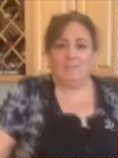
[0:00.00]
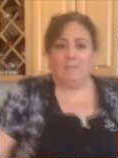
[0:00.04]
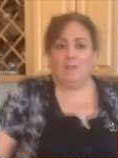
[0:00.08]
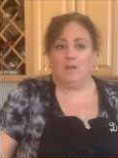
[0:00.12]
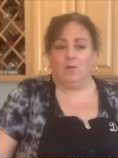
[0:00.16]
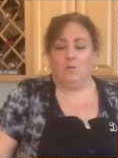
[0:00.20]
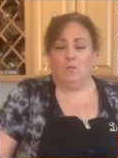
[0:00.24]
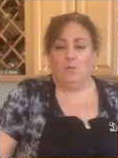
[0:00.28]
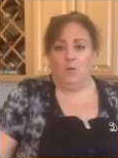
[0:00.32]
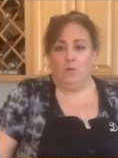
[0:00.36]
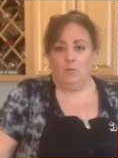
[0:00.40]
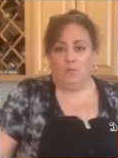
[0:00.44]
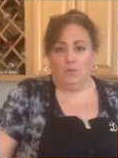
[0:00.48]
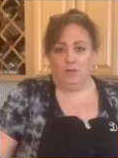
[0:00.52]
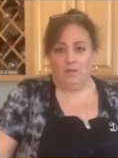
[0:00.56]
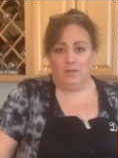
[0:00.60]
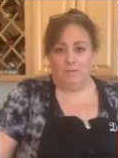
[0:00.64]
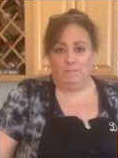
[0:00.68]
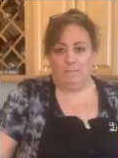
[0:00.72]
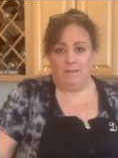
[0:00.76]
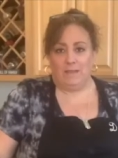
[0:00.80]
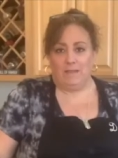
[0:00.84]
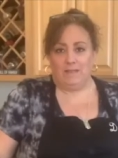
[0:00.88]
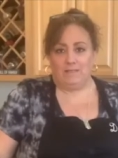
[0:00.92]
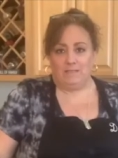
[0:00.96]
What we're going
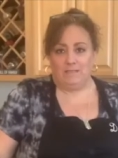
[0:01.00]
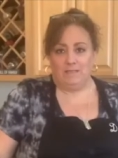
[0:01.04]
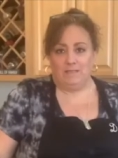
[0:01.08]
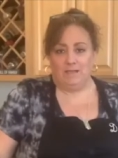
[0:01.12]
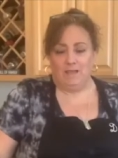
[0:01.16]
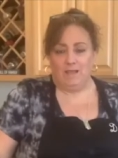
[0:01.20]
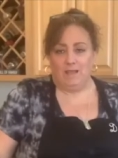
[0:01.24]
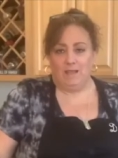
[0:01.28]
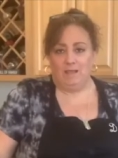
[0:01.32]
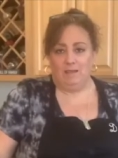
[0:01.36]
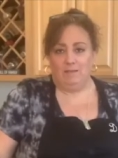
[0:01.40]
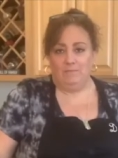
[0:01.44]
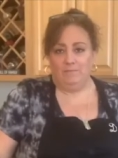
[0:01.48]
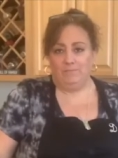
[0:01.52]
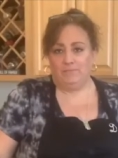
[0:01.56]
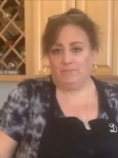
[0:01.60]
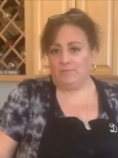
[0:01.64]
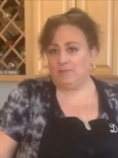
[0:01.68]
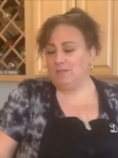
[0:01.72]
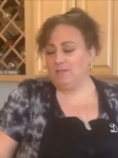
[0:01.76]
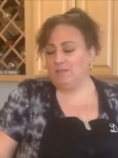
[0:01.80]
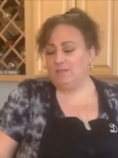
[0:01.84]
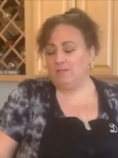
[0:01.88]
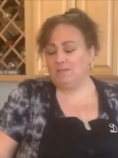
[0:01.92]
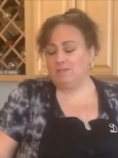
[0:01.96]
to make today
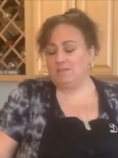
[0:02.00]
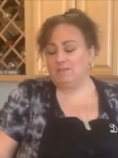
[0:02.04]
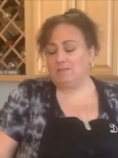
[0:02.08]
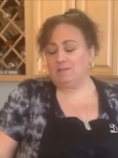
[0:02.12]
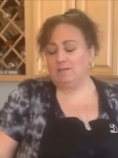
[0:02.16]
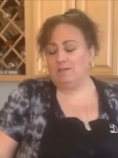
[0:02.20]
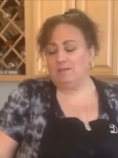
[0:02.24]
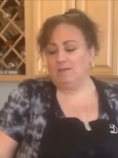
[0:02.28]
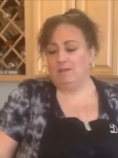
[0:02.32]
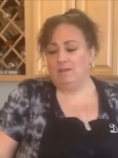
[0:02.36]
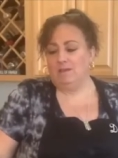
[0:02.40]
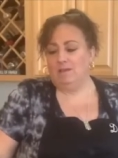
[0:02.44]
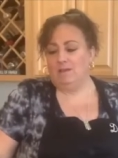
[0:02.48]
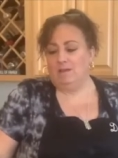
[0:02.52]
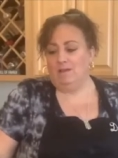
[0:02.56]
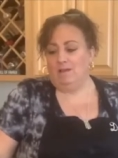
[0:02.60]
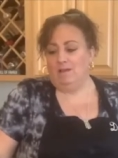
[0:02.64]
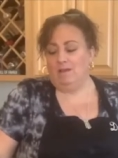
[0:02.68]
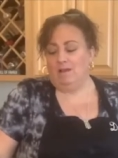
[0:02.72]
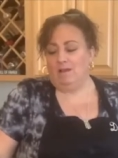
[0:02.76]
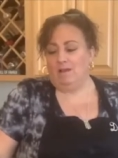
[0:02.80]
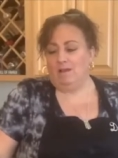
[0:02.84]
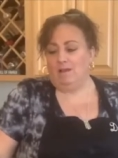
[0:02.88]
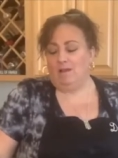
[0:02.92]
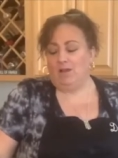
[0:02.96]
is
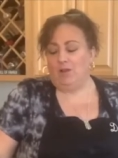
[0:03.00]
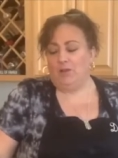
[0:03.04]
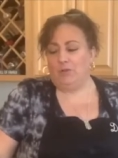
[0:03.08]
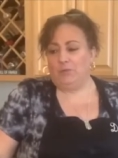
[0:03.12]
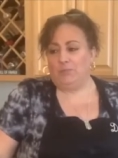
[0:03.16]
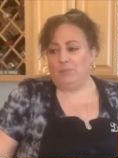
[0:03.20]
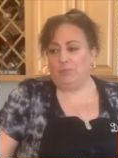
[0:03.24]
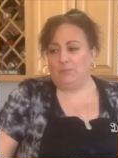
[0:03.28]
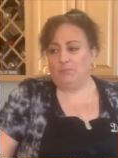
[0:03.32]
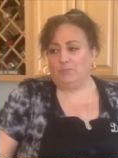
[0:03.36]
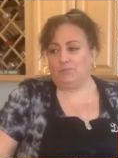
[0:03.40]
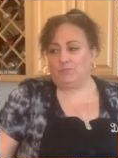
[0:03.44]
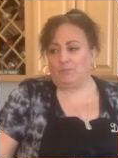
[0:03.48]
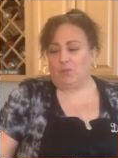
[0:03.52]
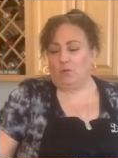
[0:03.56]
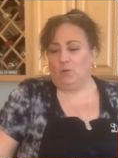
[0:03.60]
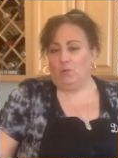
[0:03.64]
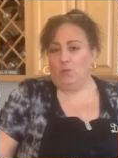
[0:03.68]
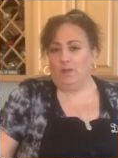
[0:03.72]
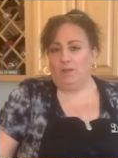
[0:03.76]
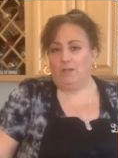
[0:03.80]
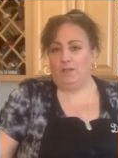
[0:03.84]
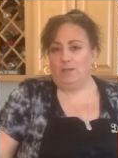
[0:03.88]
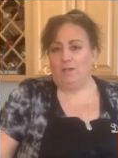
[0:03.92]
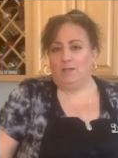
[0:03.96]

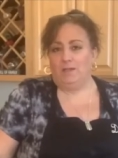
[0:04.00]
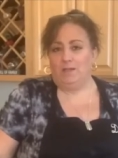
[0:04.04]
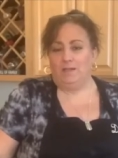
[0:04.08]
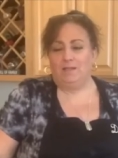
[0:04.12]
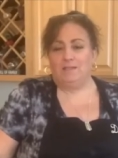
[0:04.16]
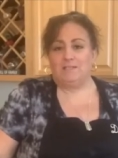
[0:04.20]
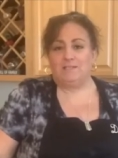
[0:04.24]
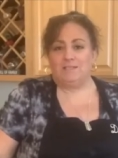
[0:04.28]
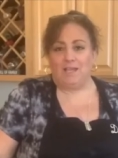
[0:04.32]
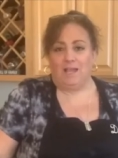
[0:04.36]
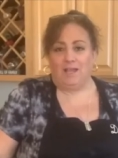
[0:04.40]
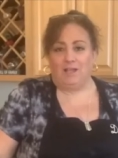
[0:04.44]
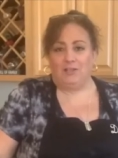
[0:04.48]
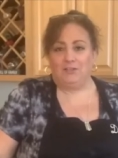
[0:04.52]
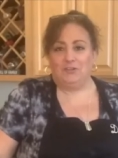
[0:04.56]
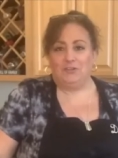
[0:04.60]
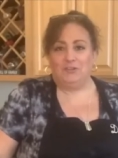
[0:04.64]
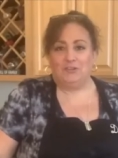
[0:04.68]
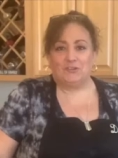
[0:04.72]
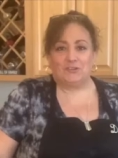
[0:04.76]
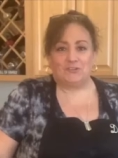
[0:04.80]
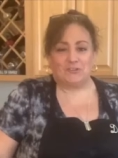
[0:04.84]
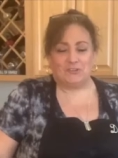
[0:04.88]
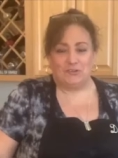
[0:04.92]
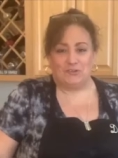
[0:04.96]
what in Italian
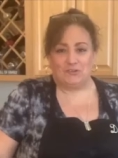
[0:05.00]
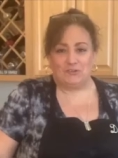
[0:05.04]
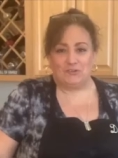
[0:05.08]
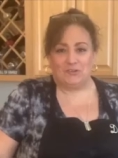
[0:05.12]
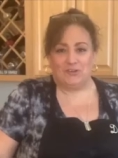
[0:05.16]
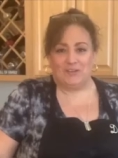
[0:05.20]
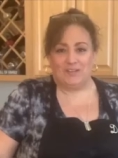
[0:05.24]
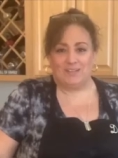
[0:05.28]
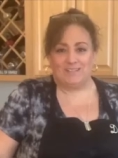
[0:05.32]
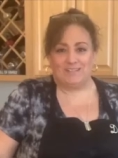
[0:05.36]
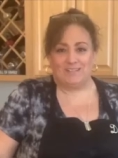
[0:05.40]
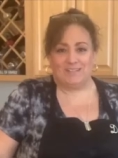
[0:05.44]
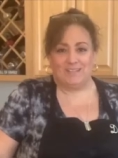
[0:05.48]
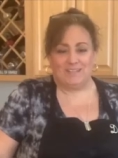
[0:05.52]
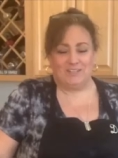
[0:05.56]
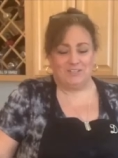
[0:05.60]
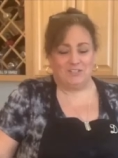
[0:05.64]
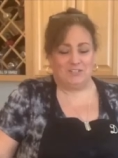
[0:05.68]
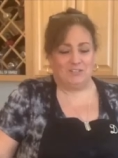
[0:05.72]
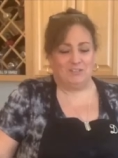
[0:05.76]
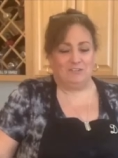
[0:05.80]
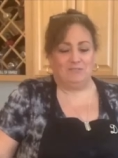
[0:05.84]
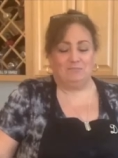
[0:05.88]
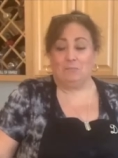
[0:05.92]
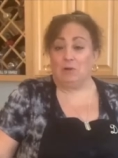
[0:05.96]
there's no
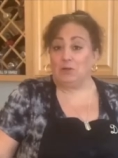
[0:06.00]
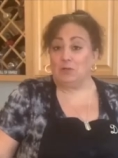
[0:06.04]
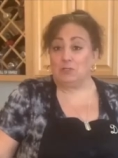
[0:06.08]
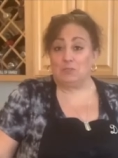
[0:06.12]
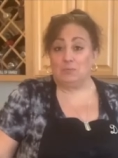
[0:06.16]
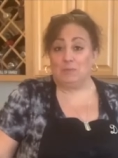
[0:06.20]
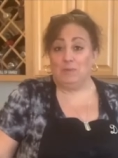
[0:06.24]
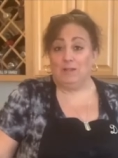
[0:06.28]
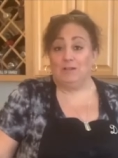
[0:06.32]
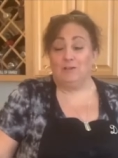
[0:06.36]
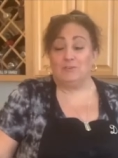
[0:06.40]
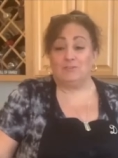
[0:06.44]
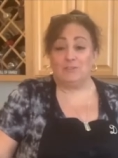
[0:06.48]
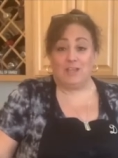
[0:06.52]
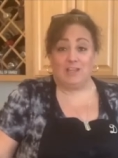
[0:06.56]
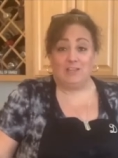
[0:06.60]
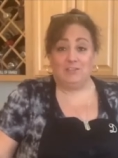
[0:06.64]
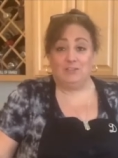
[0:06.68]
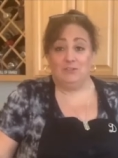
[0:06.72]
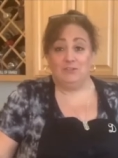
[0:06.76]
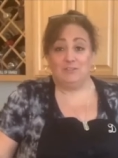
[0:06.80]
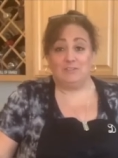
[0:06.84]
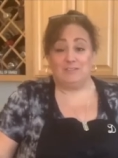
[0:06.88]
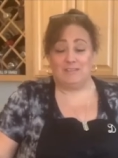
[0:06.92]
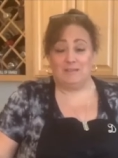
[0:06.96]
translation, marshmallows. And
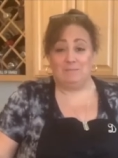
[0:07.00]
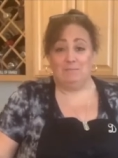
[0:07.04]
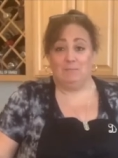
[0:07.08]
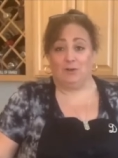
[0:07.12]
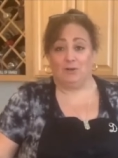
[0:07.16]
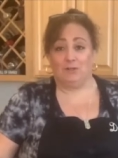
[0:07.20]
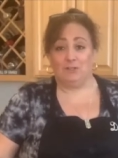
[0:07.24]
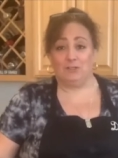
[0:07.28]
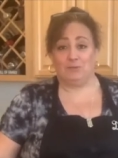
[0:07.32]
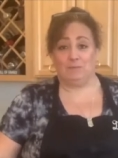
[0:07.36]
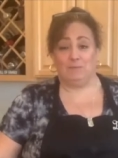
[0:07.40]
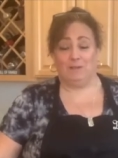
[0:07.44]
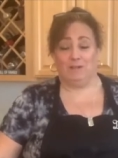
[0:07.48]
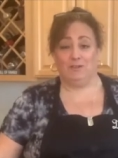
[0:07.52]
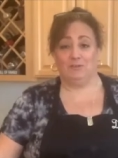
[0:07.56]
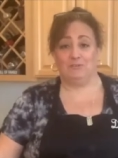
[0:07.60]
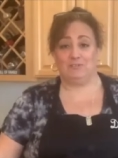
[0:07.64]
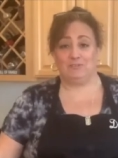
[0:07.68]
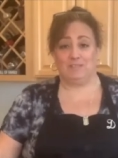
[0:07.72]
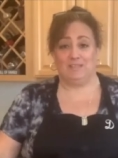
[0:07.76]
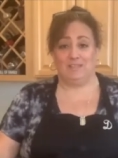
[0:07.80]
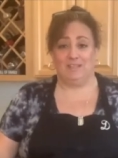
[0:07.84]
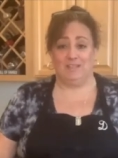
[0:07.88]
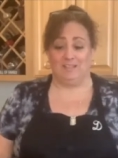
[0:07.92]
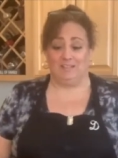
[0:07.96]
you'll see
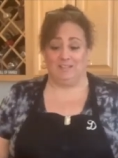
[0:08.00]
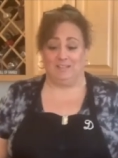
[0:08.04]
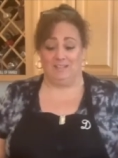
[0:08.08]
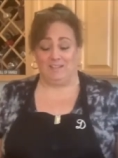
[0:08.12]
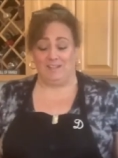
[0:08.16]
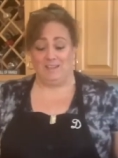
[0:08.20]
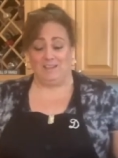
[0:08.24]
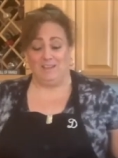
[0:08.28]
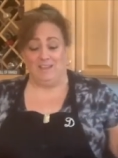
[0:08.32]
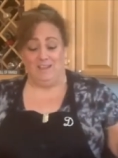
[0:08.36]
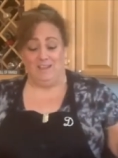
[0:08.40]
marshmallows in Italy.